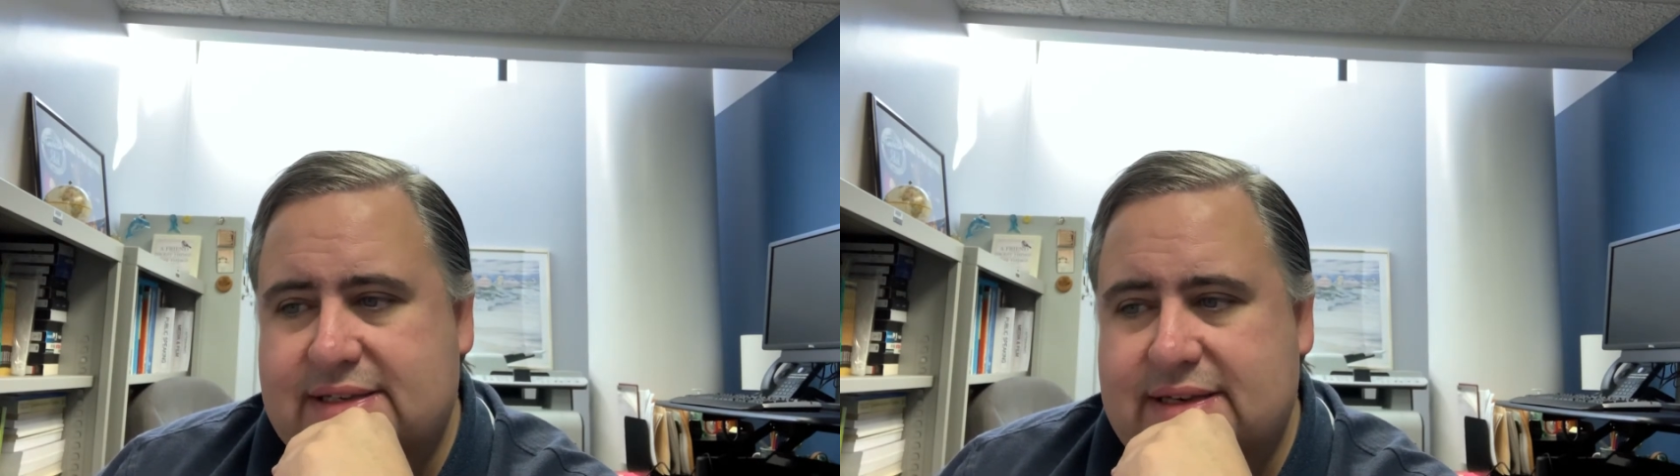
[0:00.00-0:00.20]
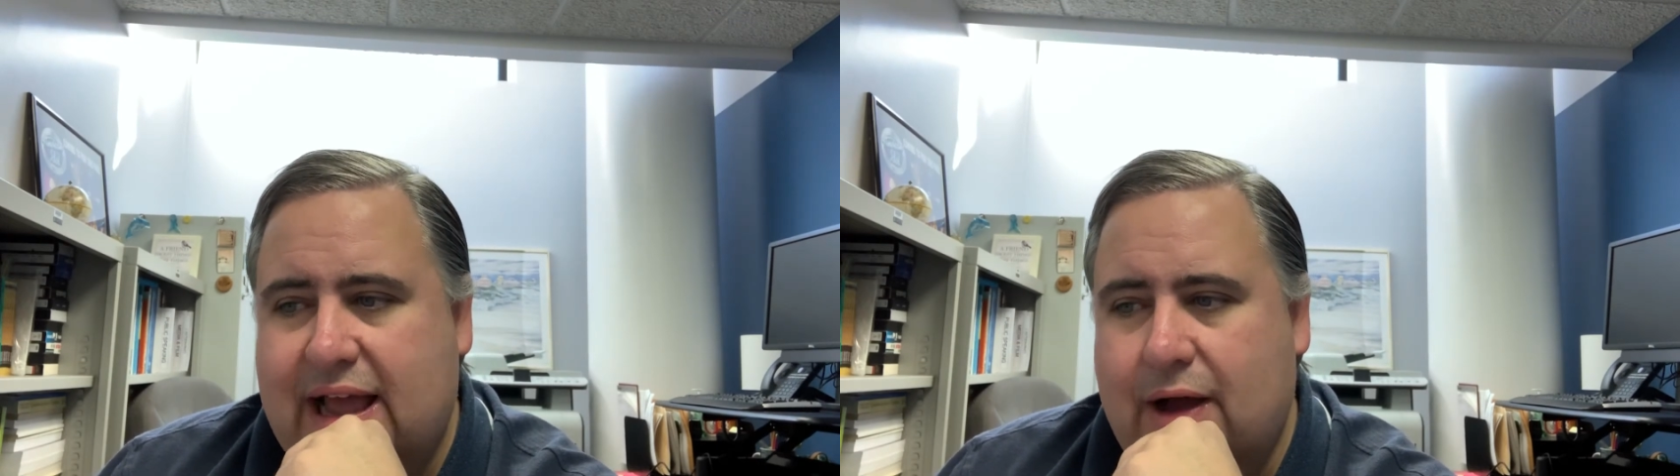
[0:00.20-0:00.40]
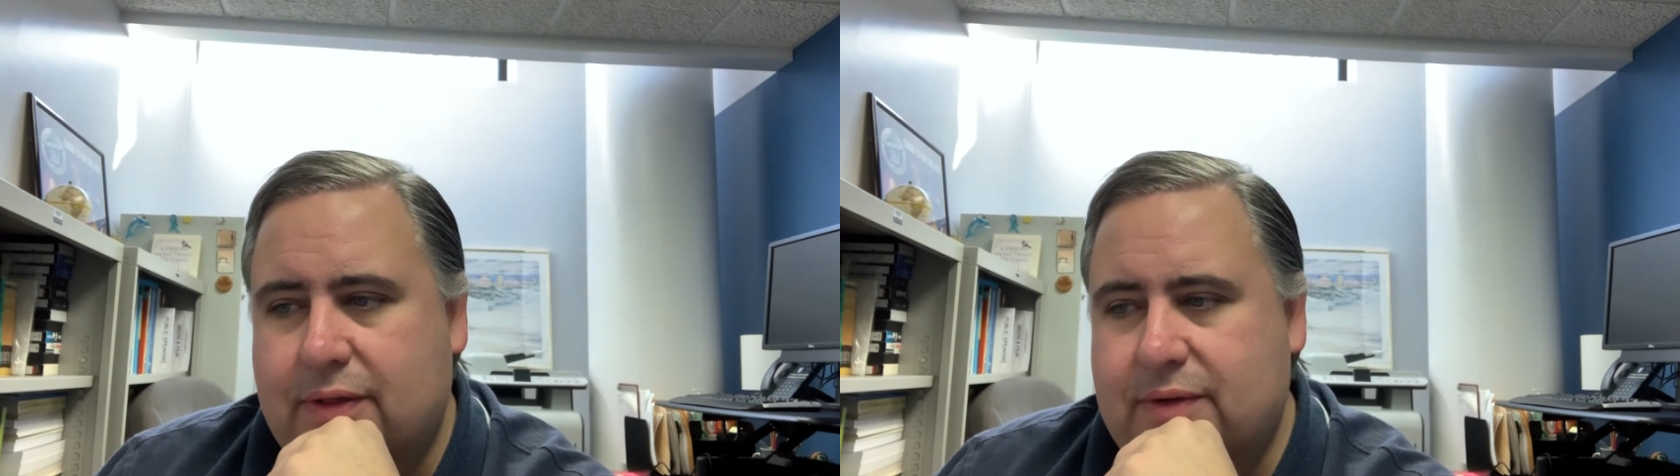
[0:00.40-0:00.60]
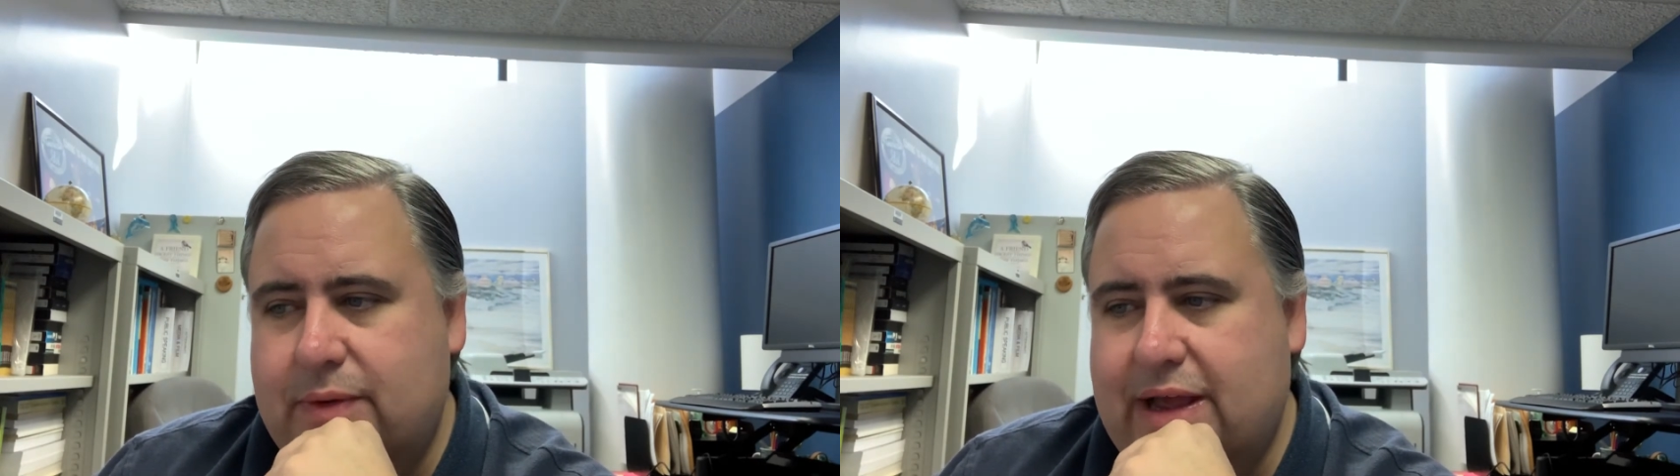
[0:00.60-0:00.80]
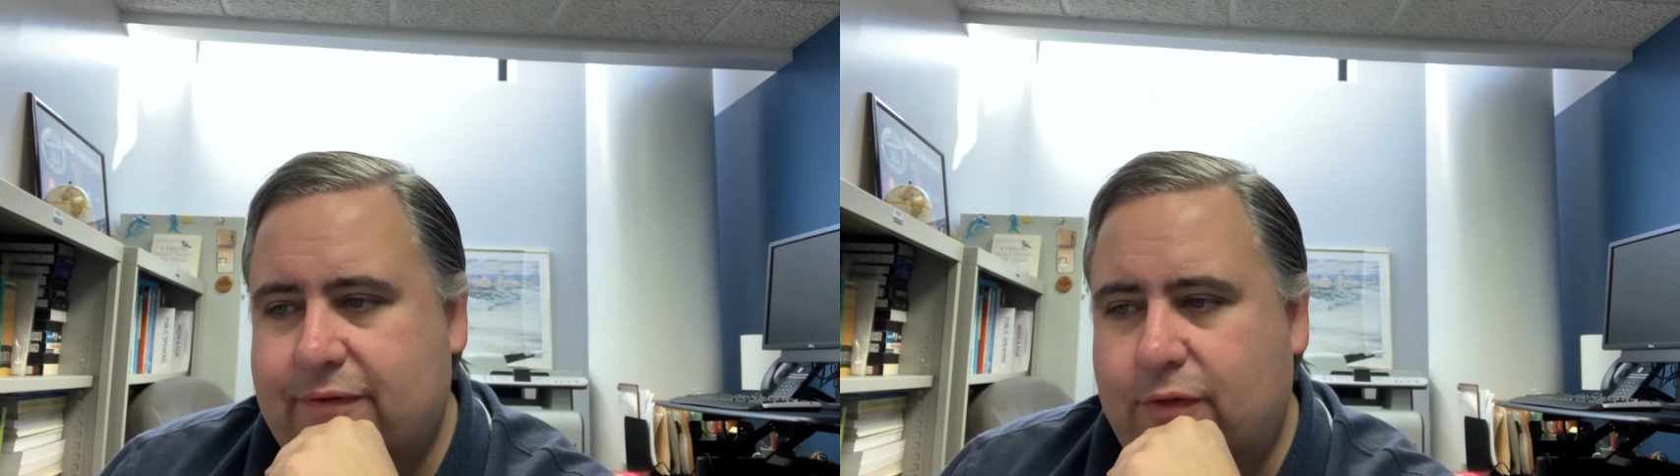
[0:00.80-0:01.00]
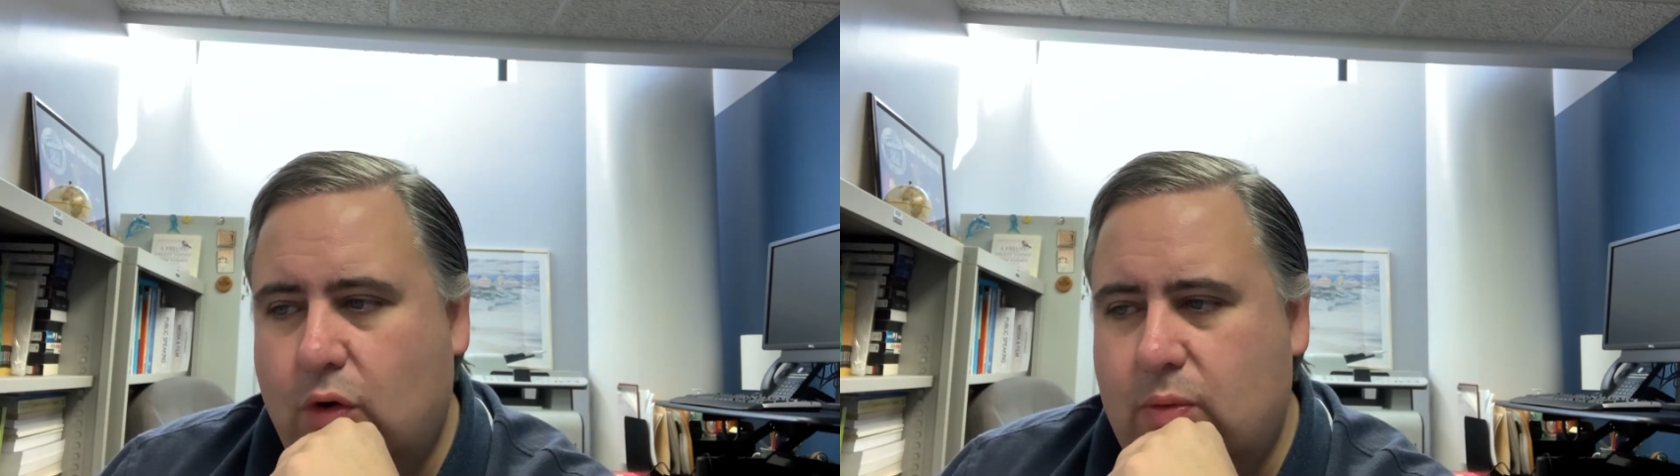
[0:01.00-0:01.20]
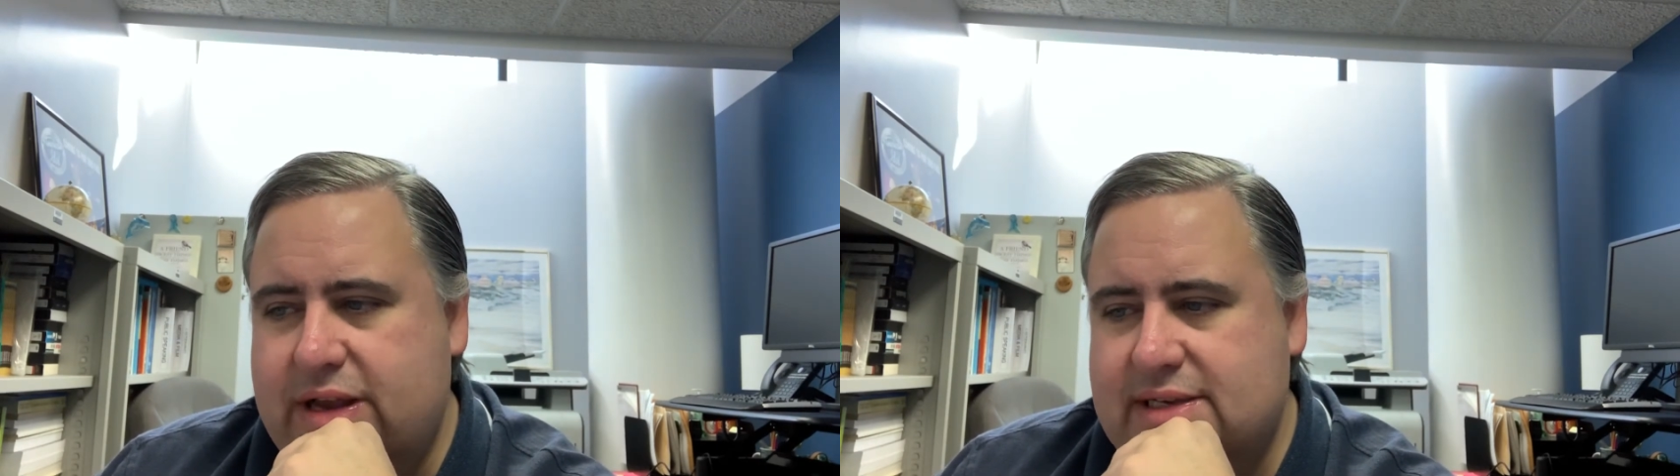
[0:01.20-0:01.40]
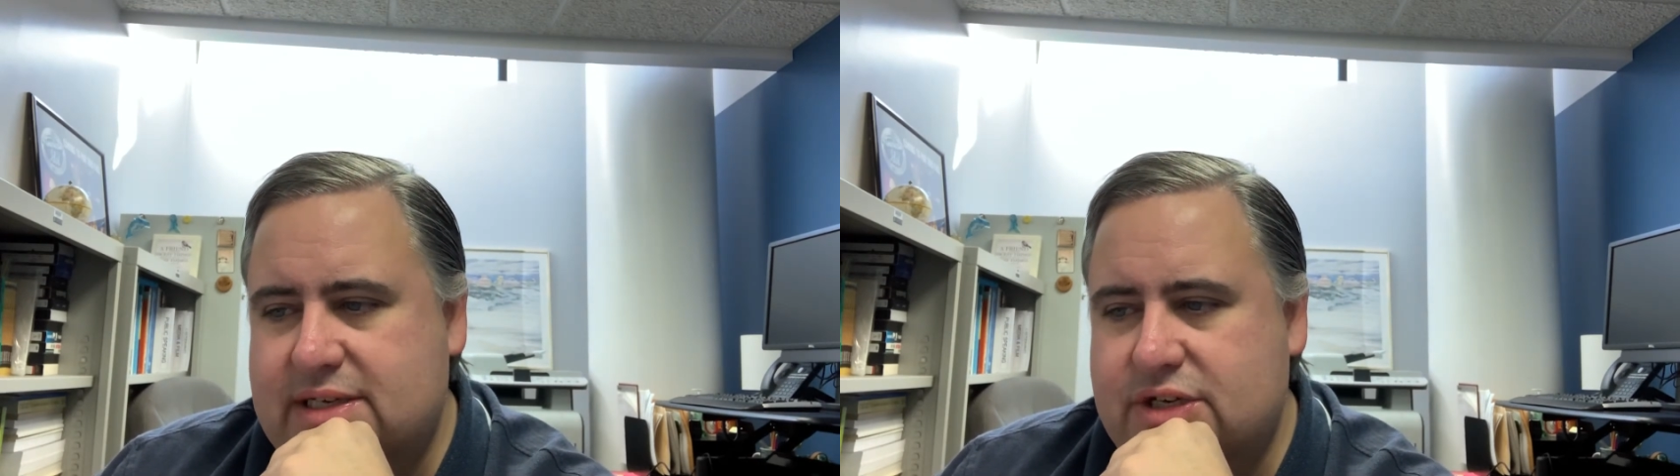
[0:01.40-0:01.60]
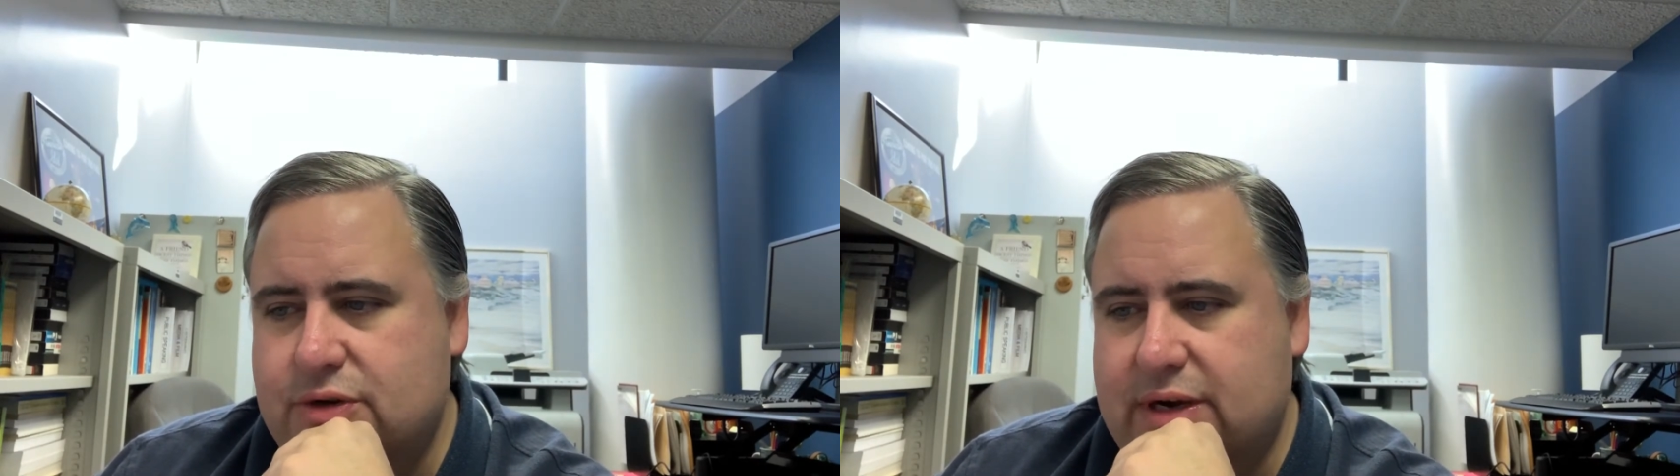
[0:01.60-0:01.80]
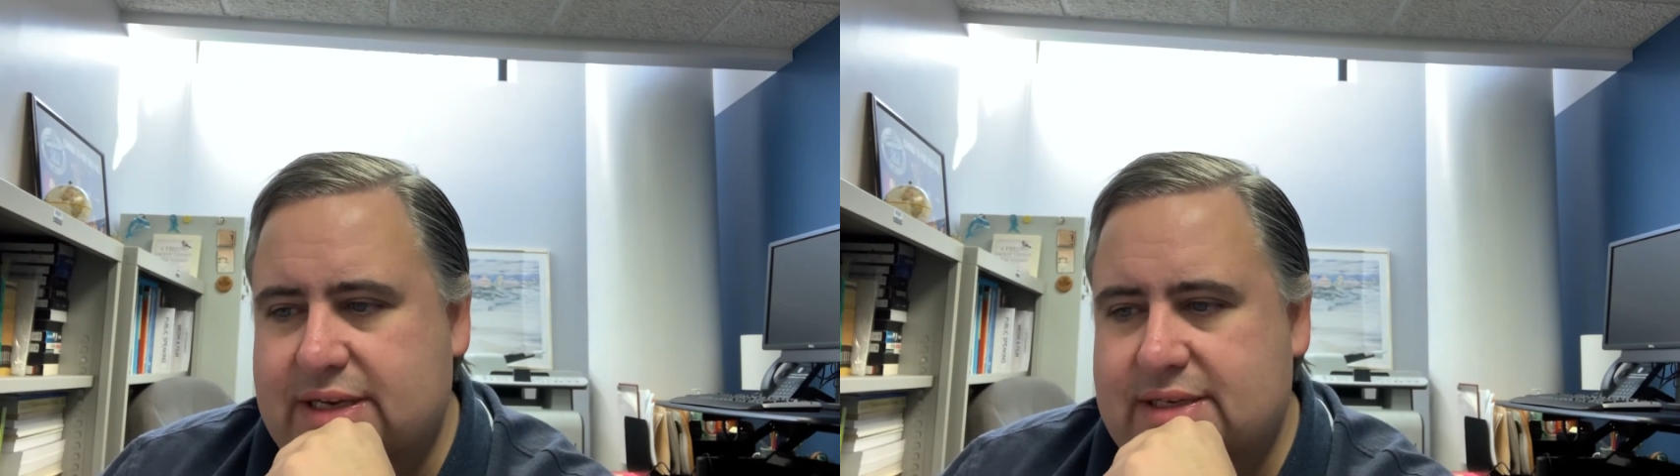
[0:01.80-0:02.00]
Now, we have 4 weeks to do
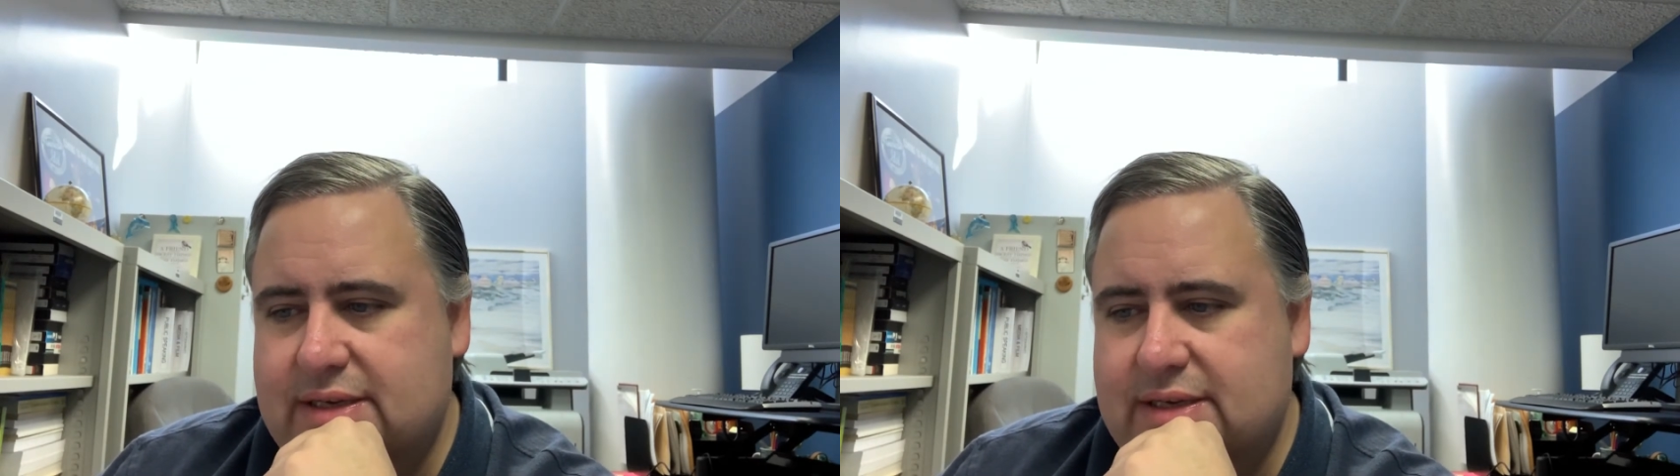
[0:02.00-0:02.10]
it,